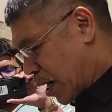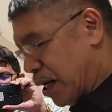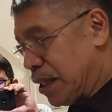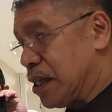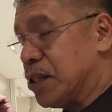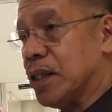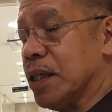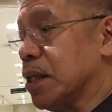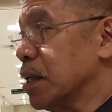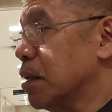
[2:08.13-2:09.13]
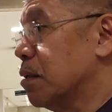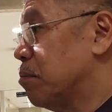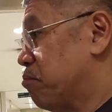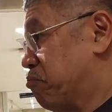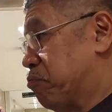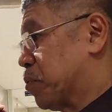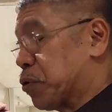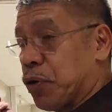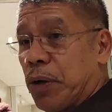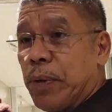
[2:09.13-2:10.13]
an easy
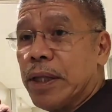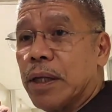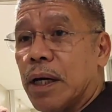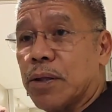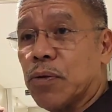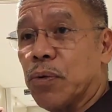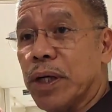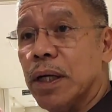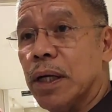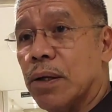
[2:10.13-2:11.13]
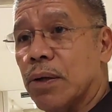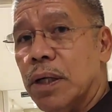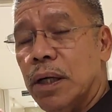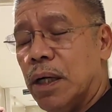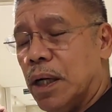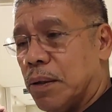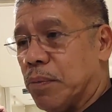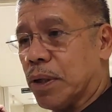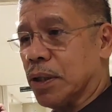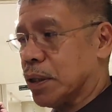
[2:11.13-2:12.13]
tournament to win, you know,
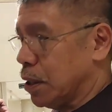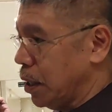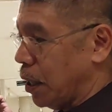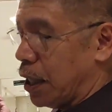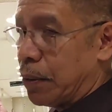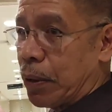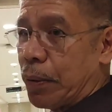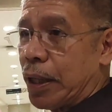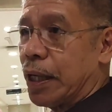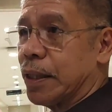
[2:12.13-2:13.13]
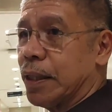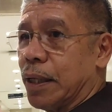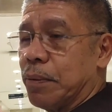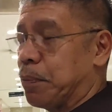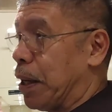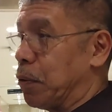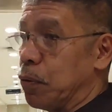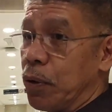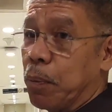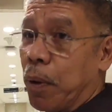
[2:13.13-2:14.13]
because alam naman natin
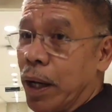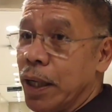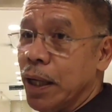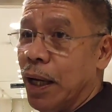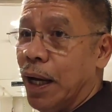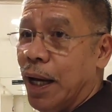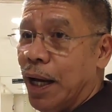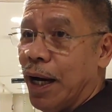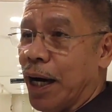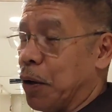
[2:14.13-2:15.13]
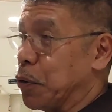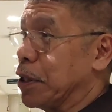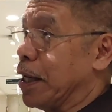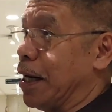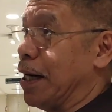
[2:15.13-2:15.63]
Powell will play with